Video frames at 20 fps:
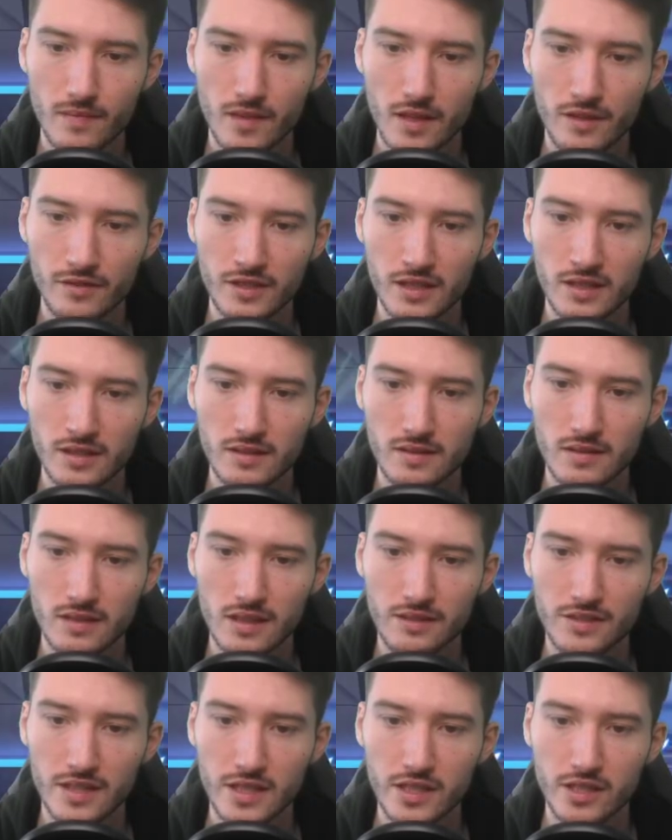I think
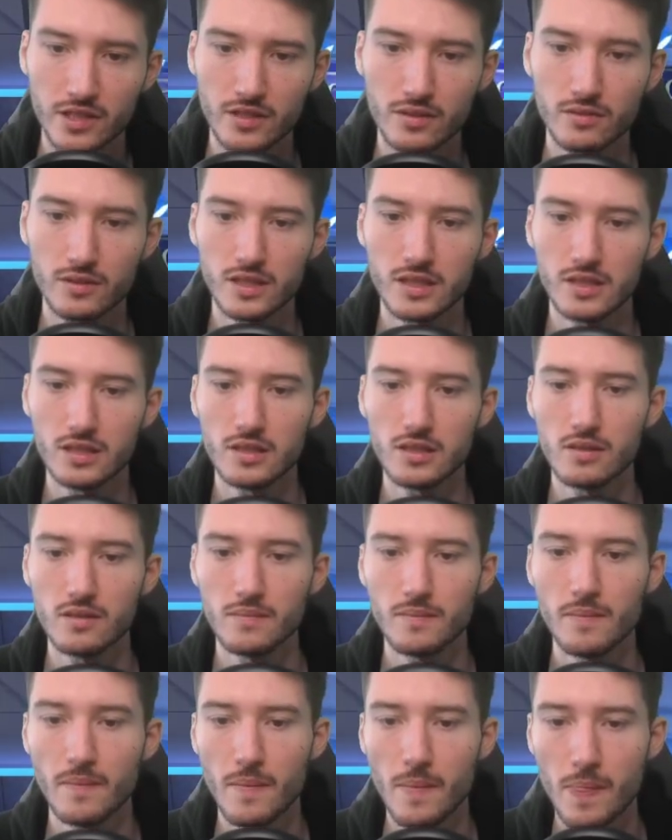I'll just do this though.
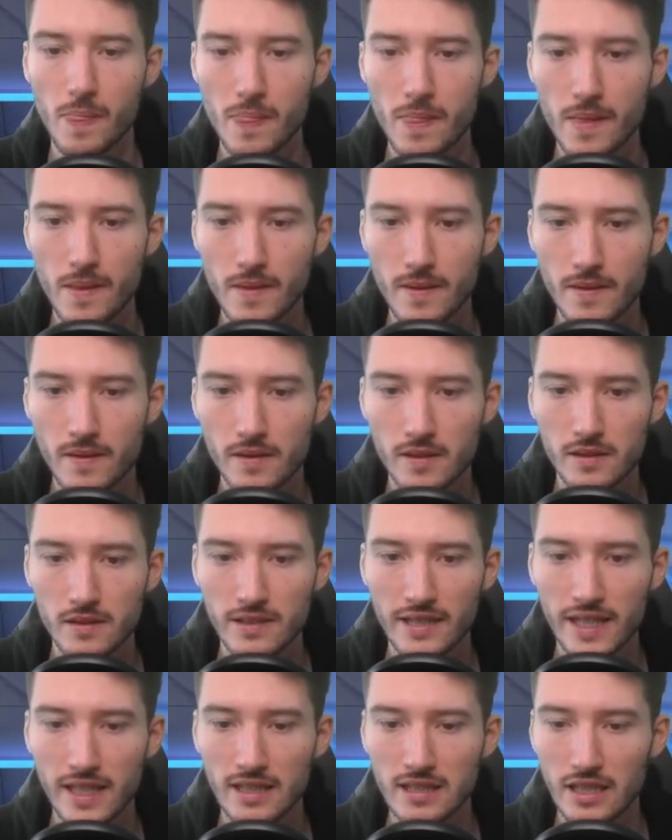
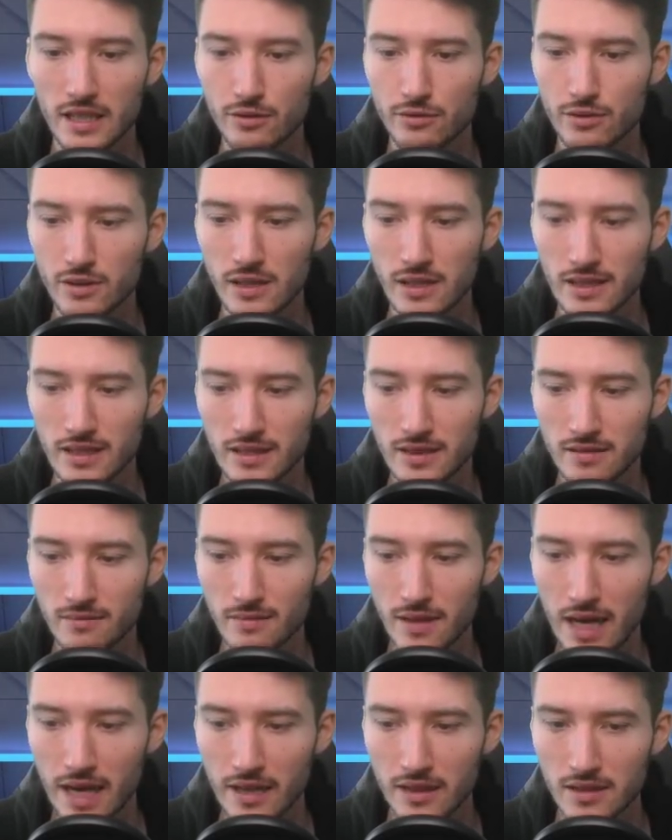The airtie really doesn't
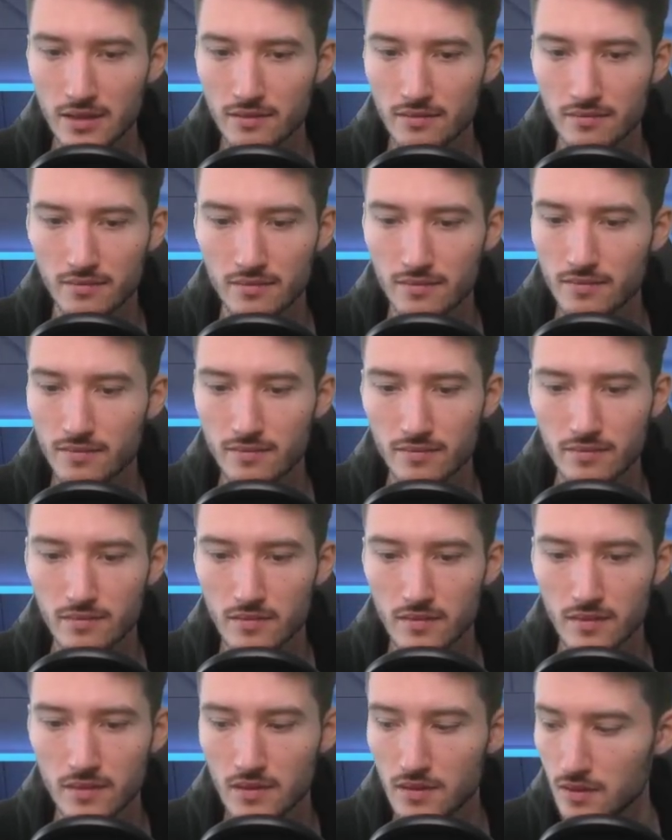matter.
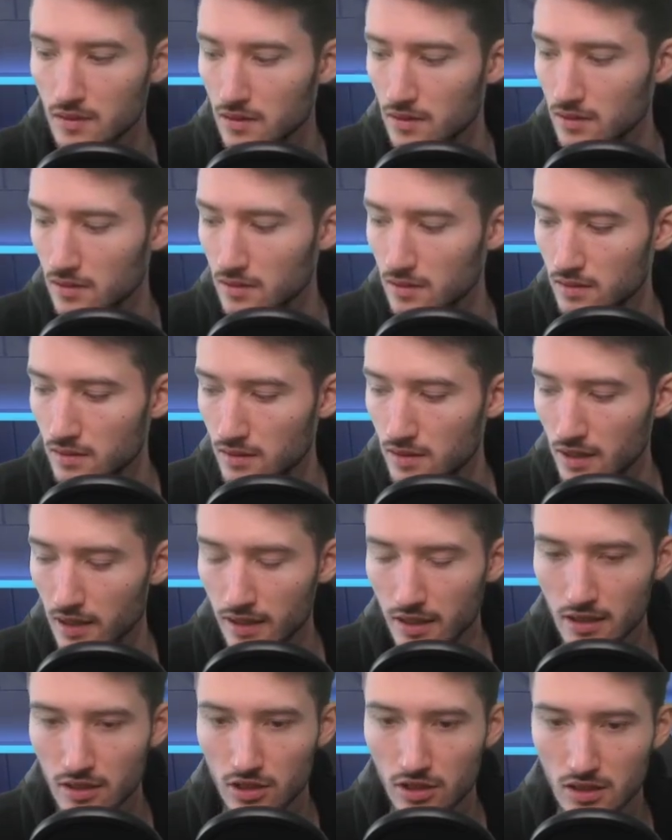I
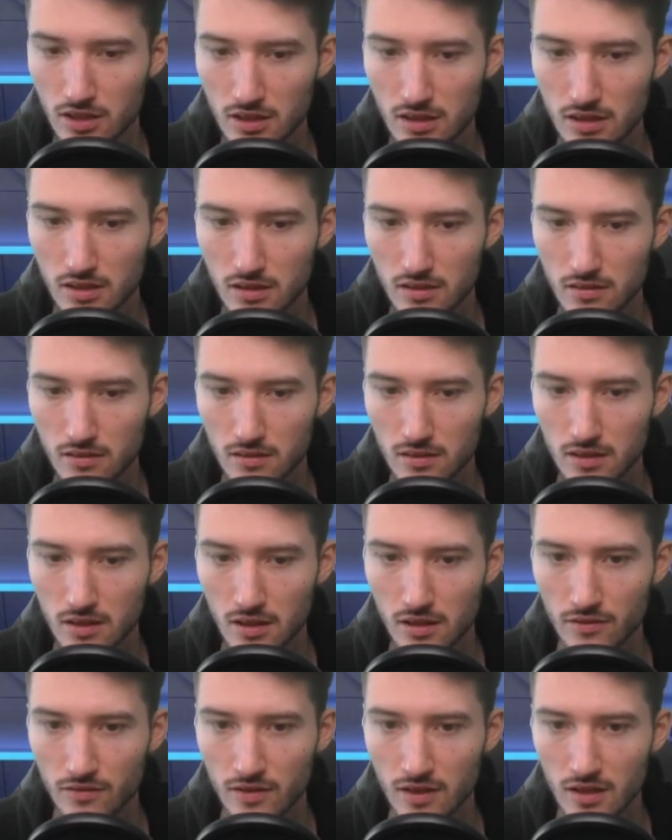can just
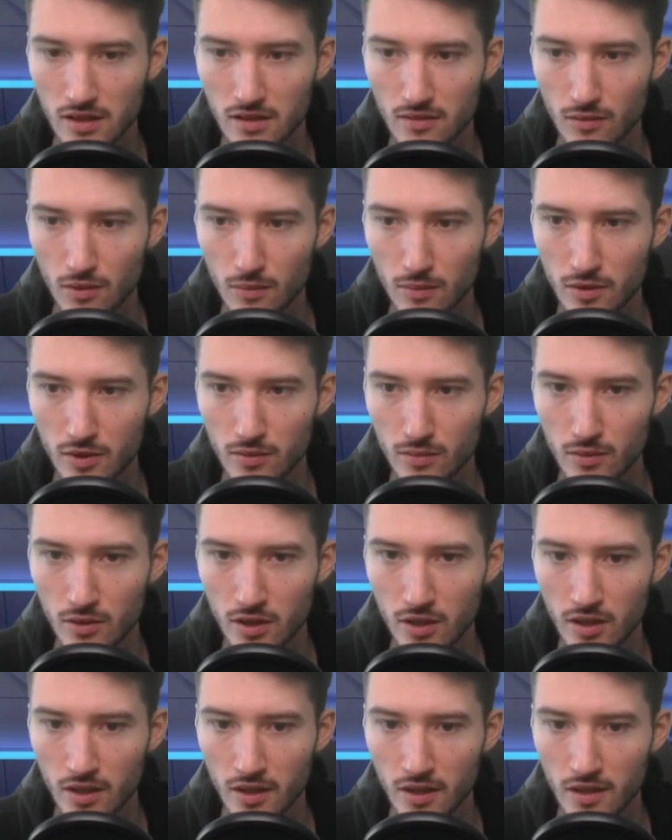give this
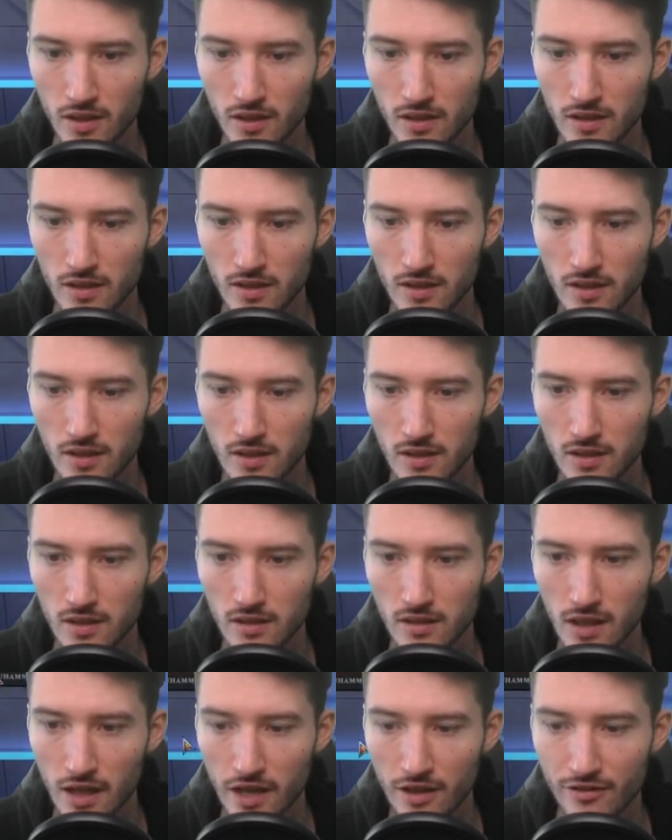1+1.
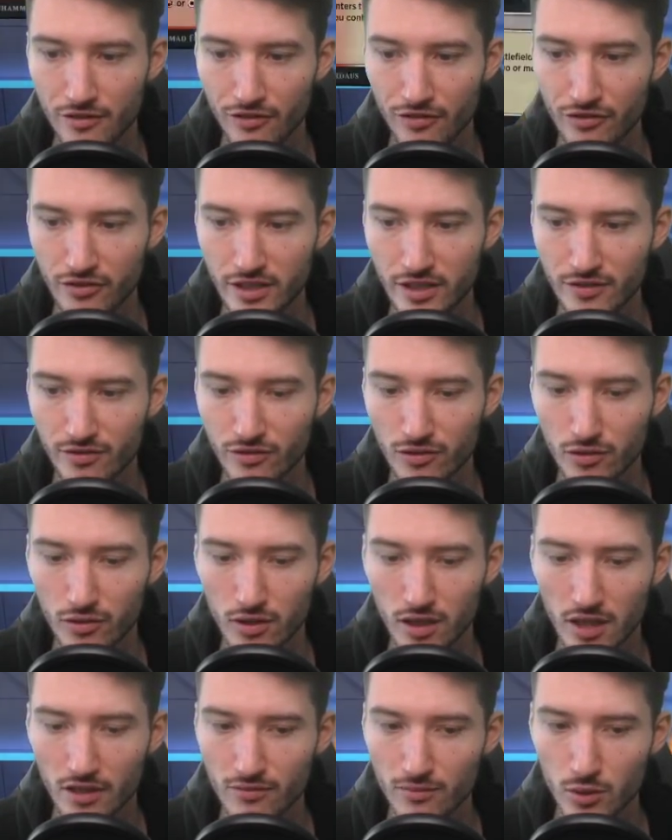I have a 3/4,
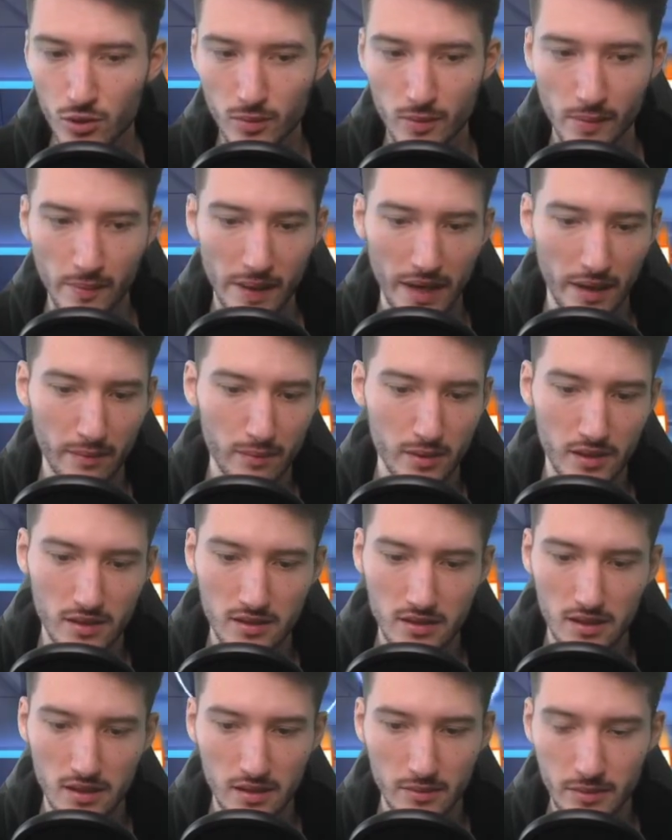I have multiple
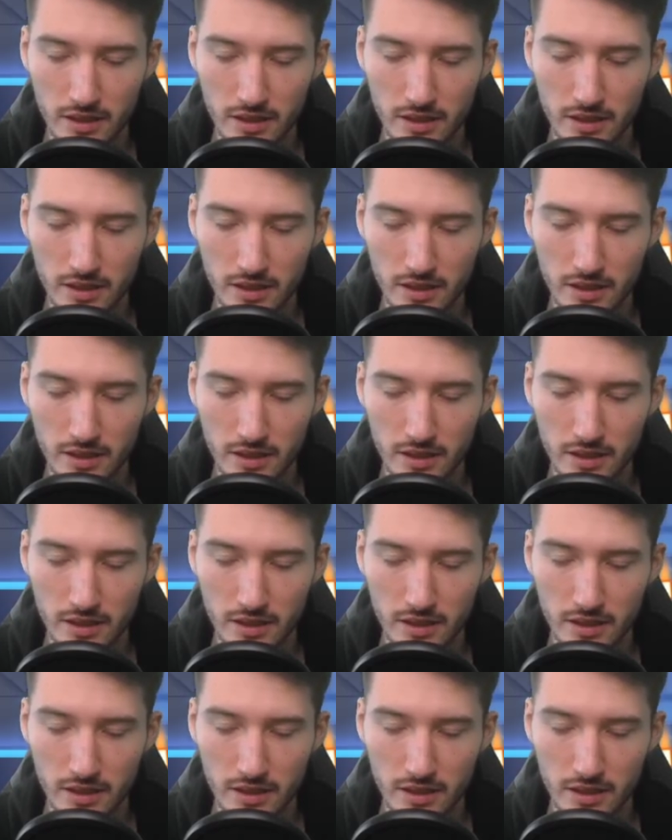Bankbuster.